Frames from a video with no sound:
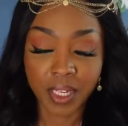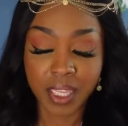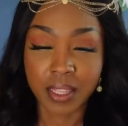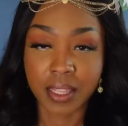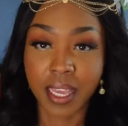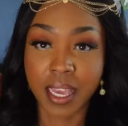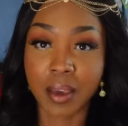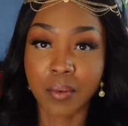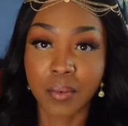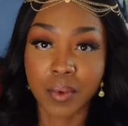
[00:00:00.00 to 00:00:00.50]

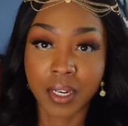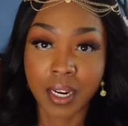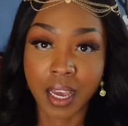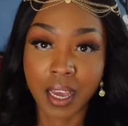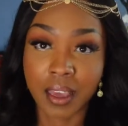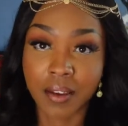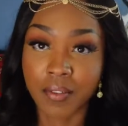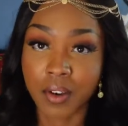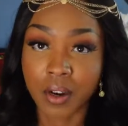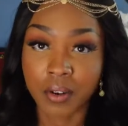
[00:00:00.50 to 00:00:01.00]
That one I
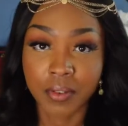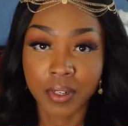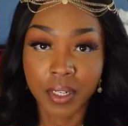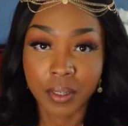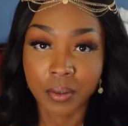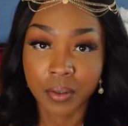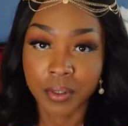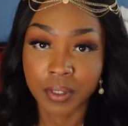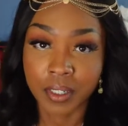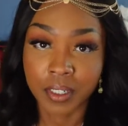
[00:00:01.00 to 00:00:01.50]
have already
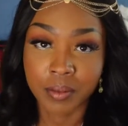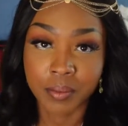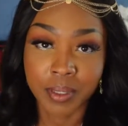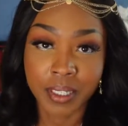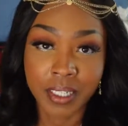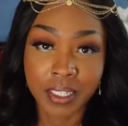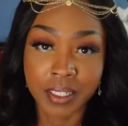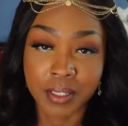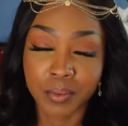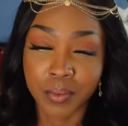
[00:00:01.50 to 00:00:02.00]
ordered
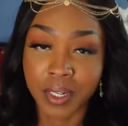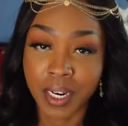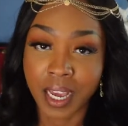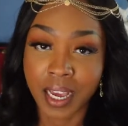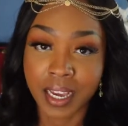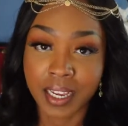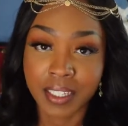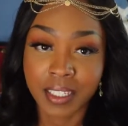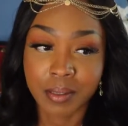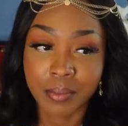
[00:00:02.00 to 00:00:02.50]
because when
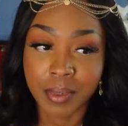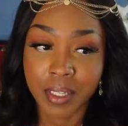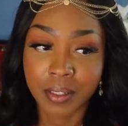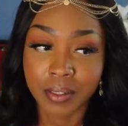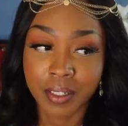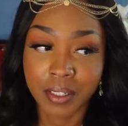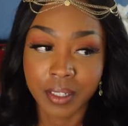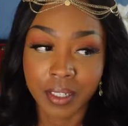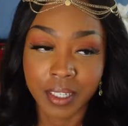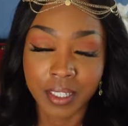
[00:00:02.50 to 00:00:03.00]
I
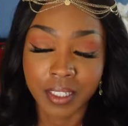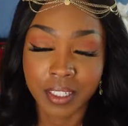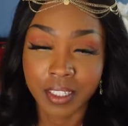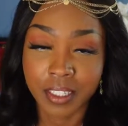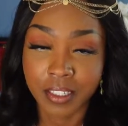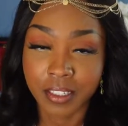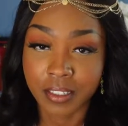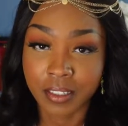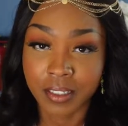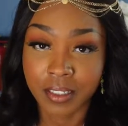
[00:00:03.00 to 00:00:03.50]
smelled it in
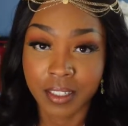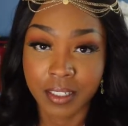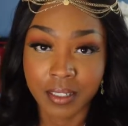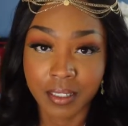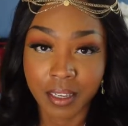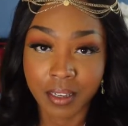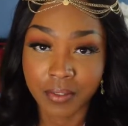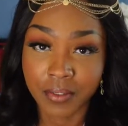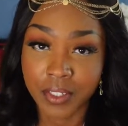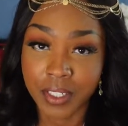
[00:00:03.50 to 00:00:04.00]
the
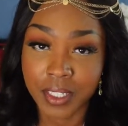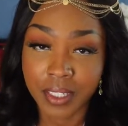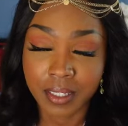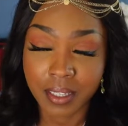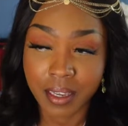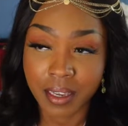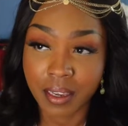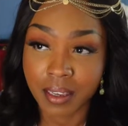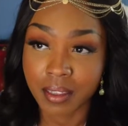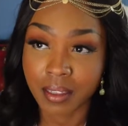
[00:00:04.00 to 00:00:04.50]
discovery
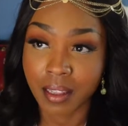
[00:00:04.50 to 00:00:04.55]
set,